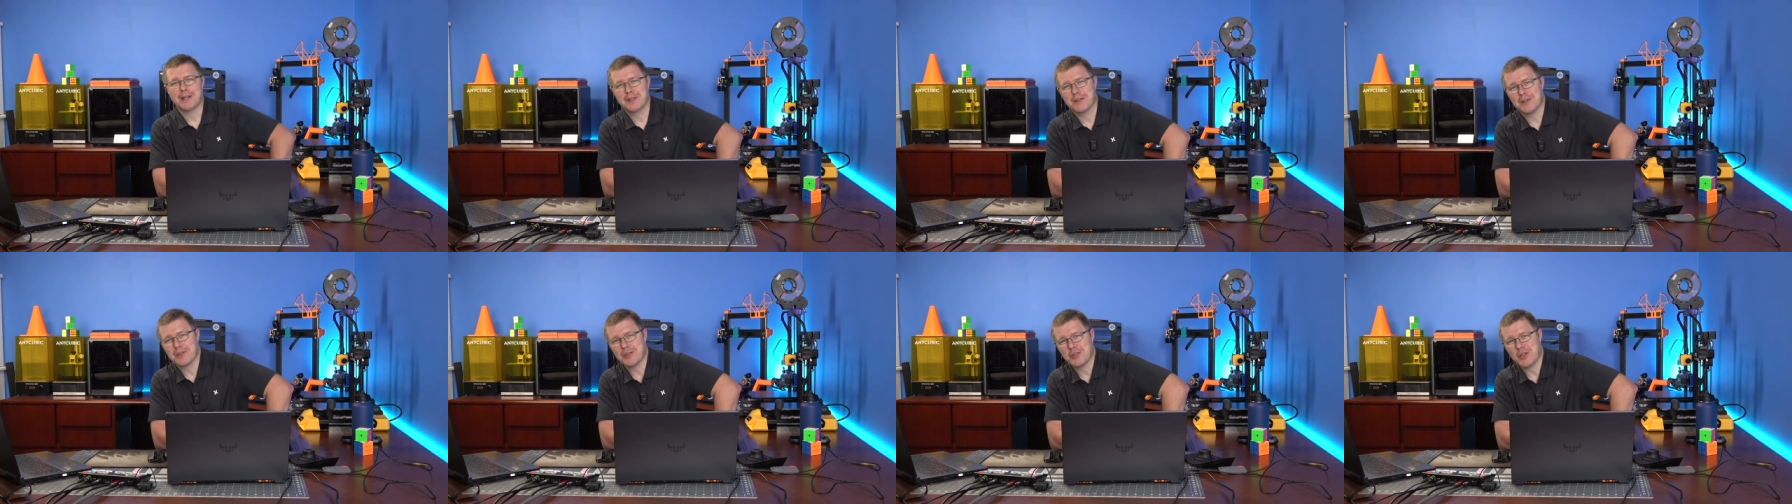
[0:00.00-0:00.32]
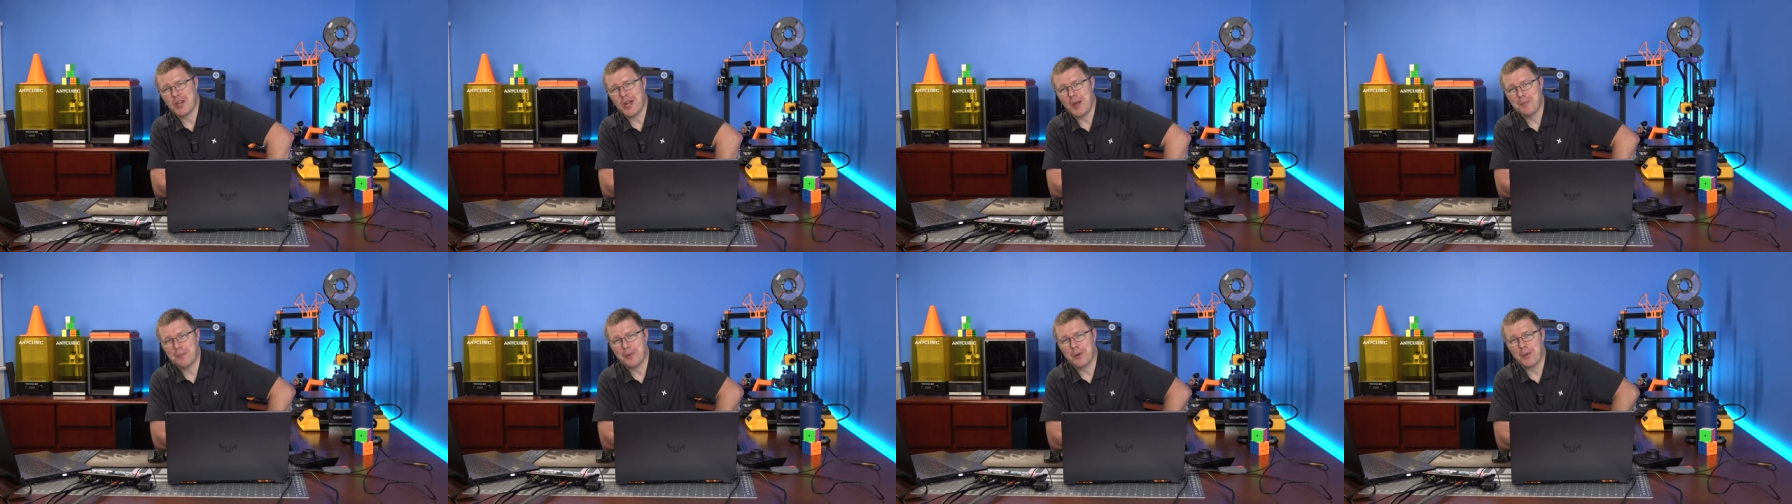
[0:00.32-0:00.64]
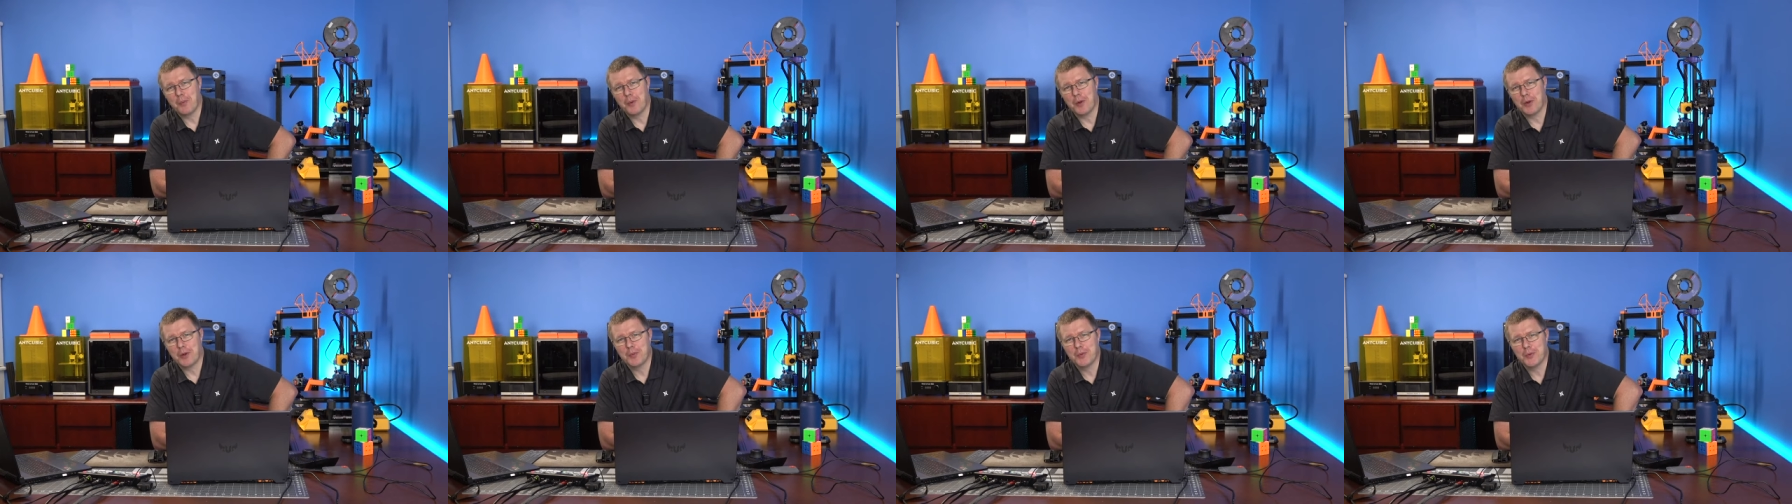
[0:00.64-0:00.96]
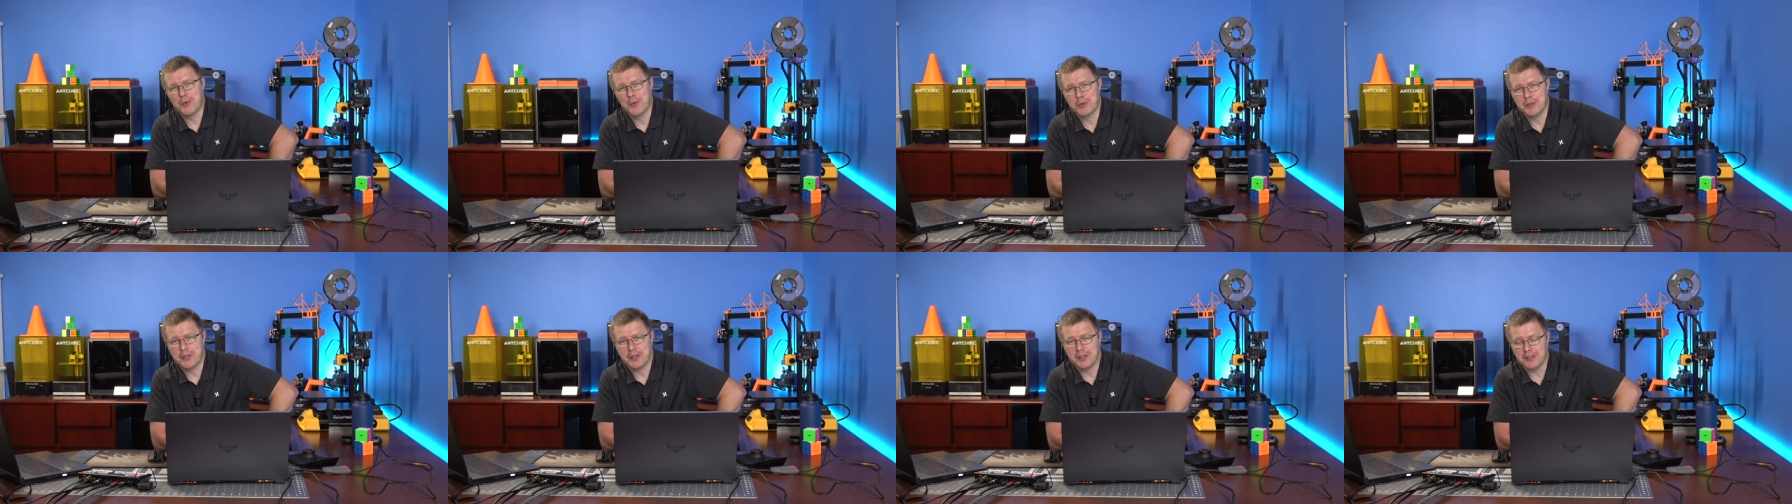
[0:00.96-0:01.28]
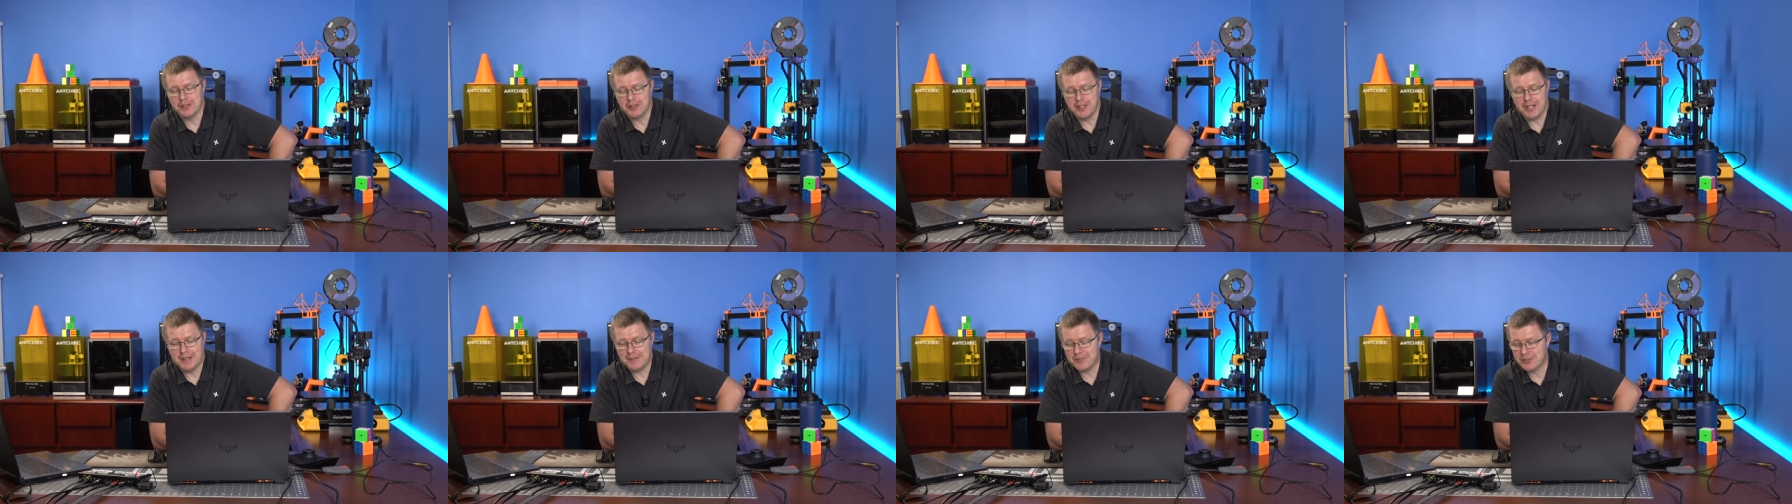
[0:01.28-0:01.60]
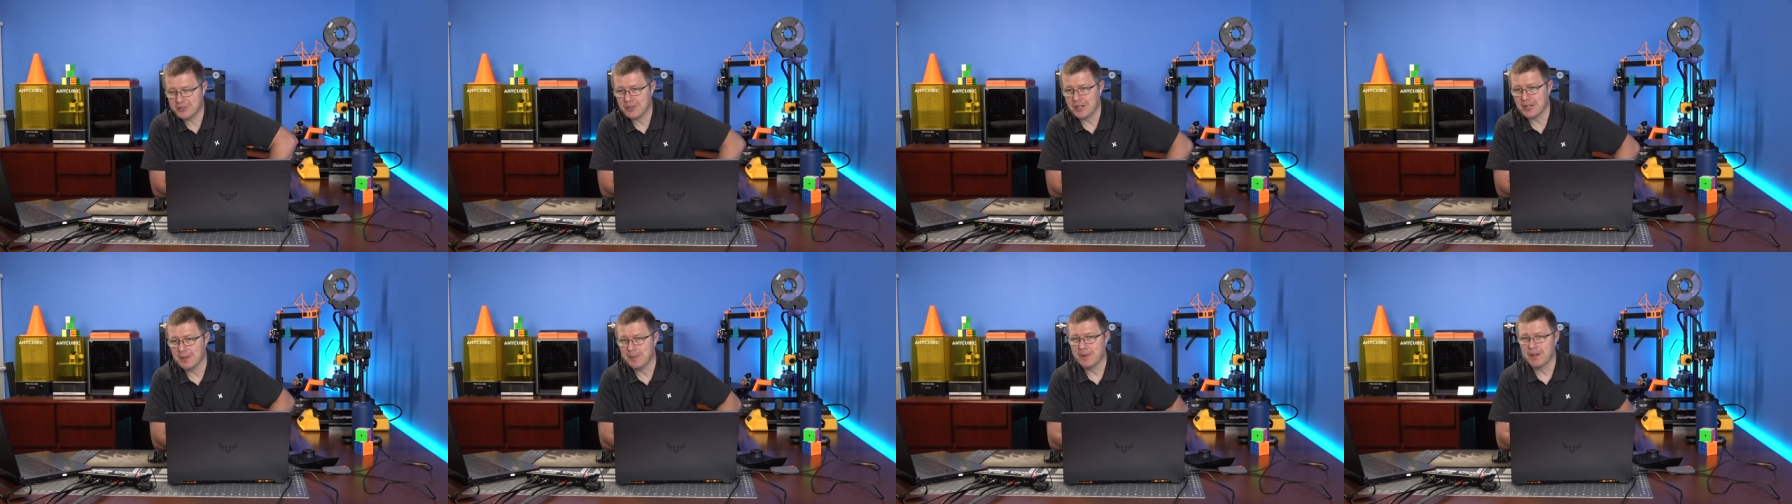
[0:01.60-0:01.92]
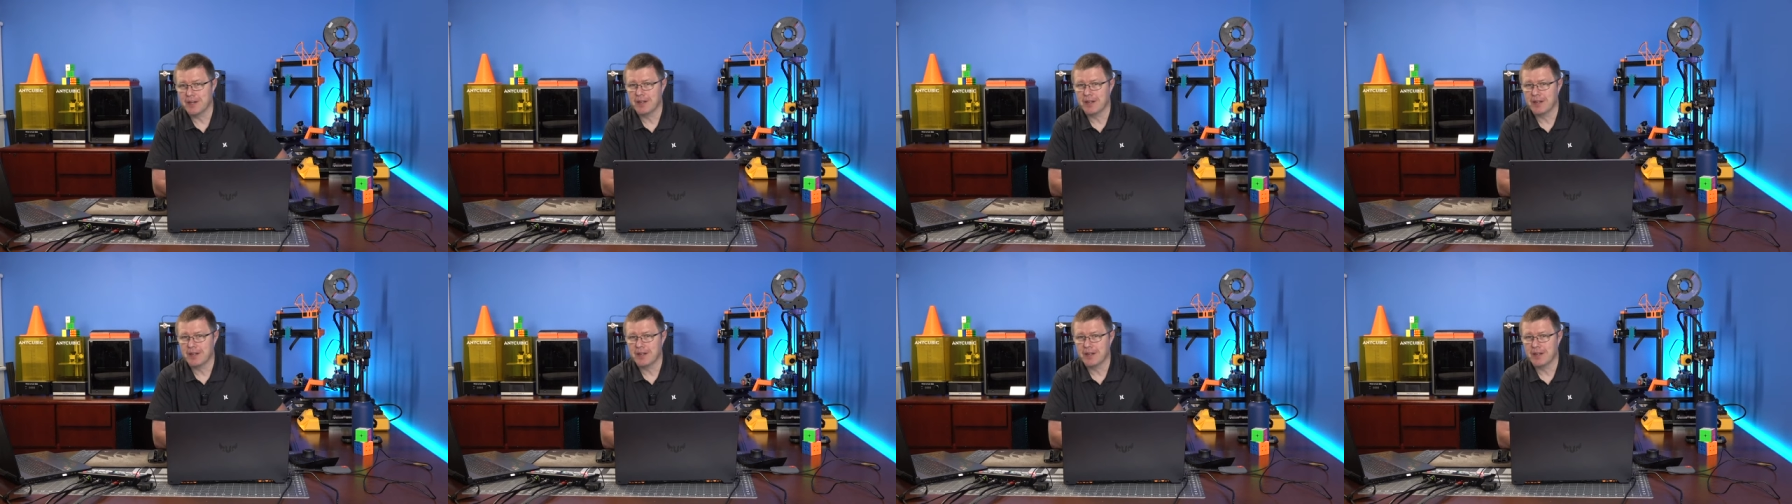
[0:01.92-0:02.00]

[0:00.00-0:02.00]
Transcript: to the shop welcome to another live stream